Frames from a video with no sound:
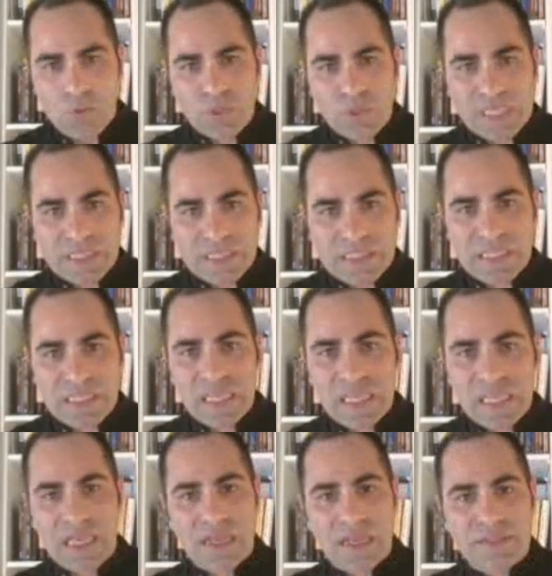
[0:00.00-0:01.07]
We can
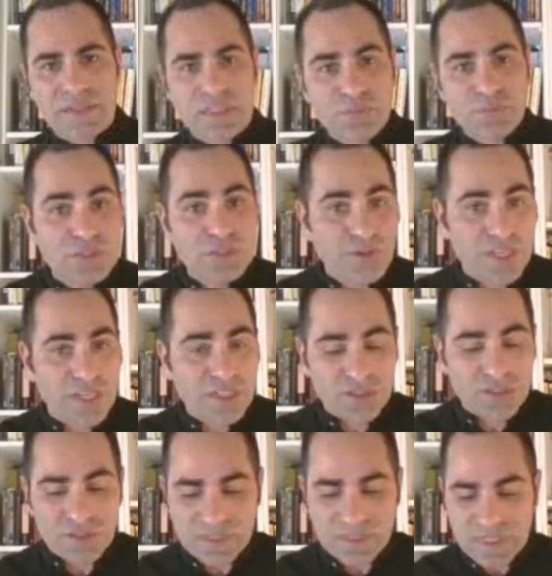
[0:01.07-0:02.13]
see on the 3
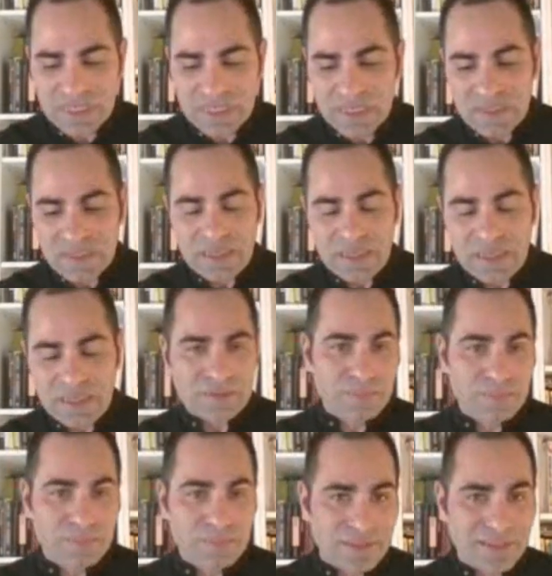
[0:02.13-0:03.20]
treasures,
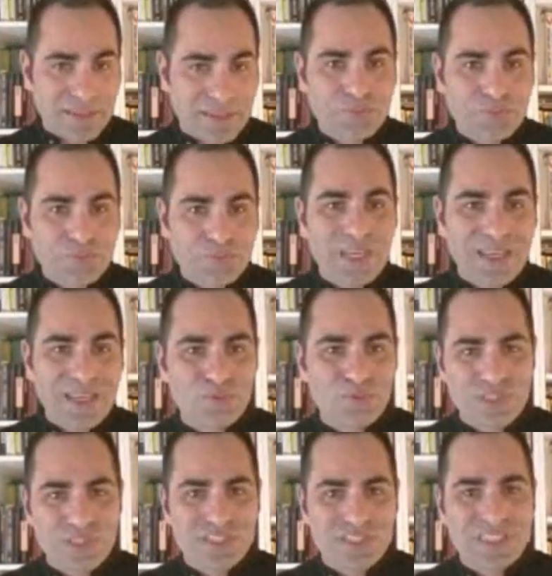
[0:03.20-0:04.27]
the
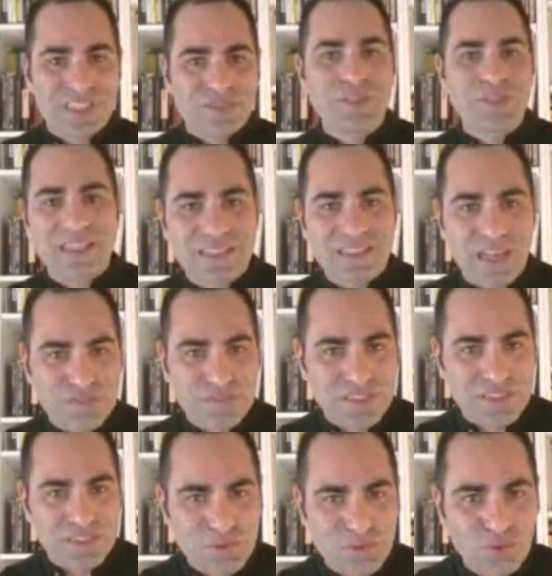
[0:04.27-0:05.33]
3 which is created
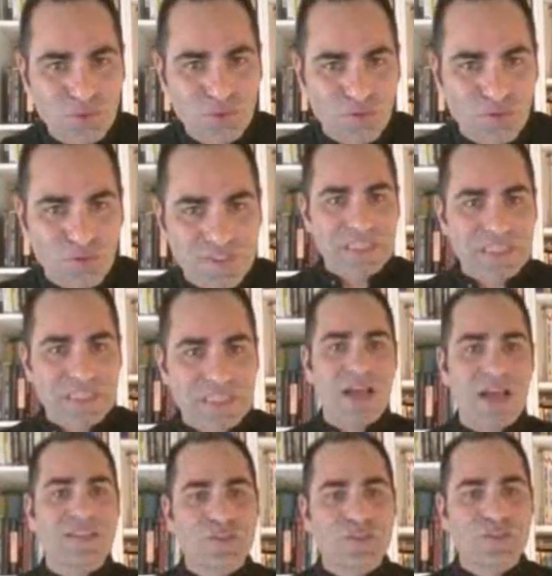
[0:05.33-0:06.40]
after the 2 of yin and
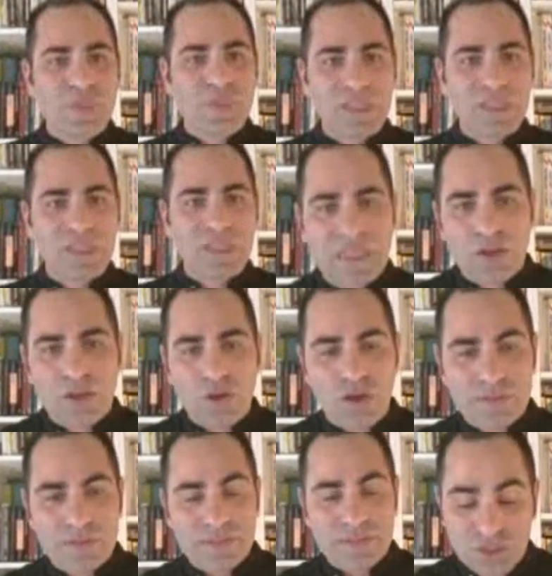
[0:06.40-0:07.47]
yang, the 3,
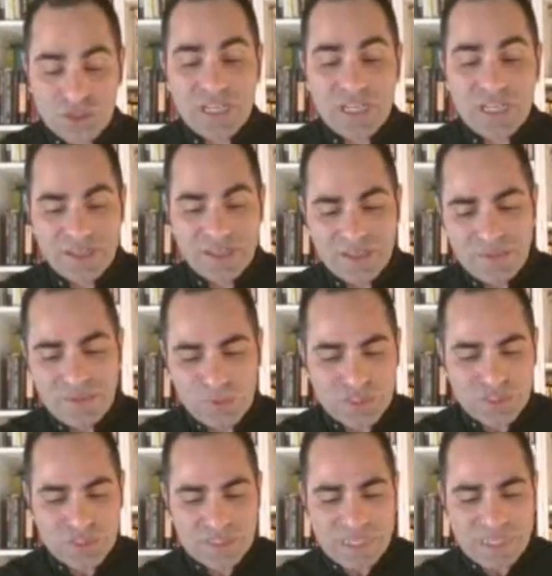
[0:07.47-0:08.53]
the chi,
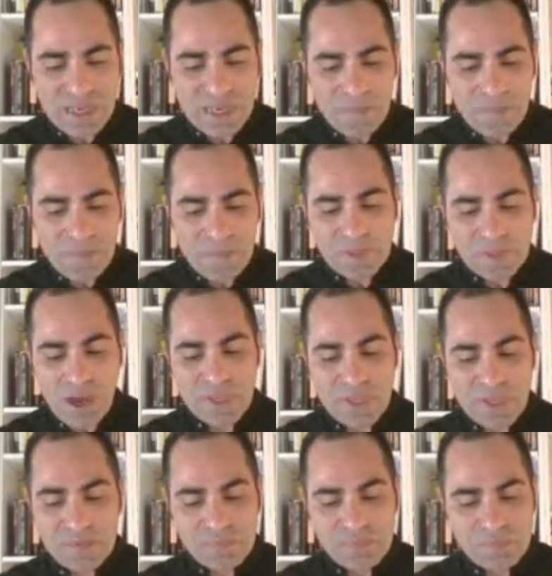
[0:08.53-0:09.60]
which is
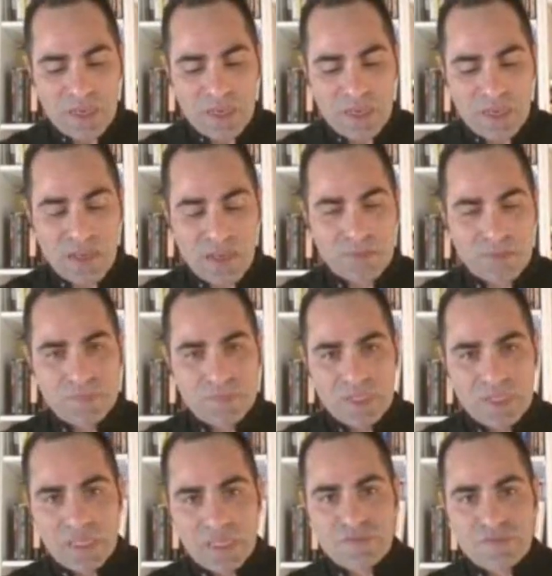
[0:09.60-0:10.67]
coming,
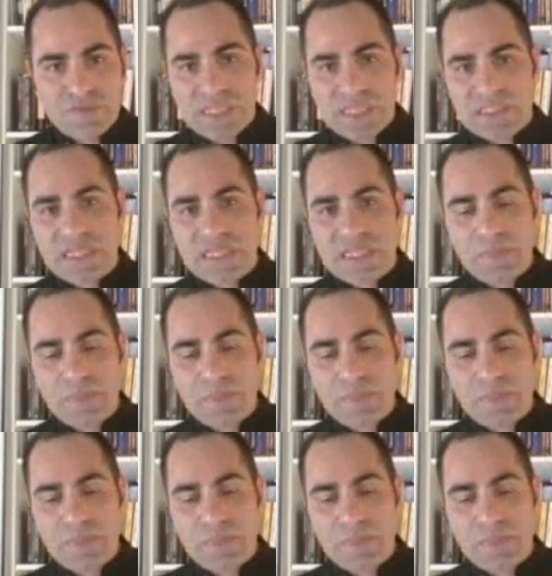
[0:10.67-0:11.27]
gives us the